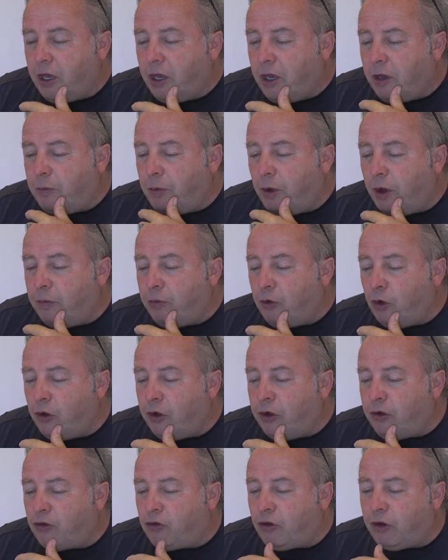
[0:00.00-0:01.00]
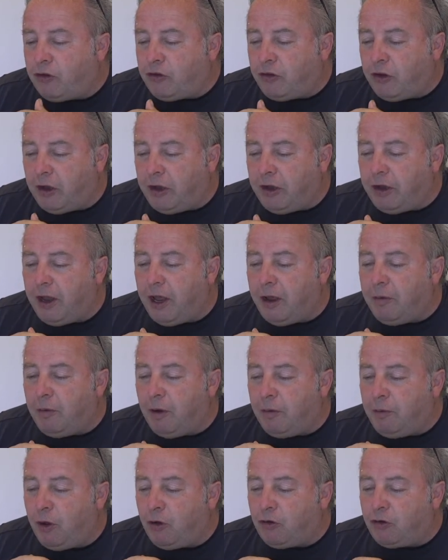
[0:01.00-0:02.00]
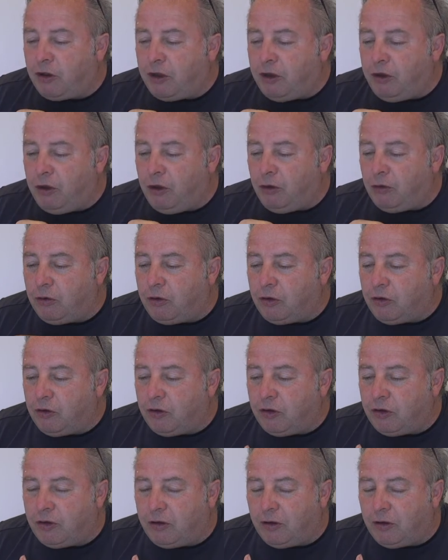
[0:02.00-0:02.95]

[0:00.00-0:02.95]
Yeah, but I'm not interested in them. I'm asking you because